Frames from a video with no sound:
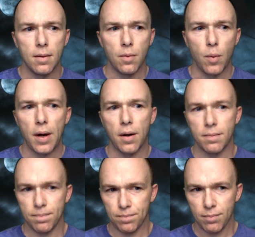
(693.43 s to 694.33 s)

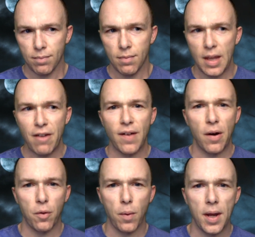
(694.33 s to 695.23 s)
where they
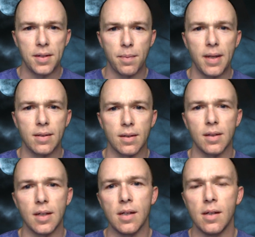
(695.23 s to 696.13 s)
found a way to
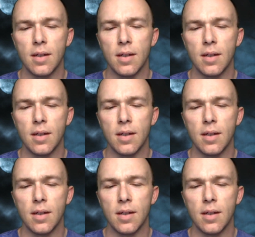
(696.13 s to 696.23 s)
basically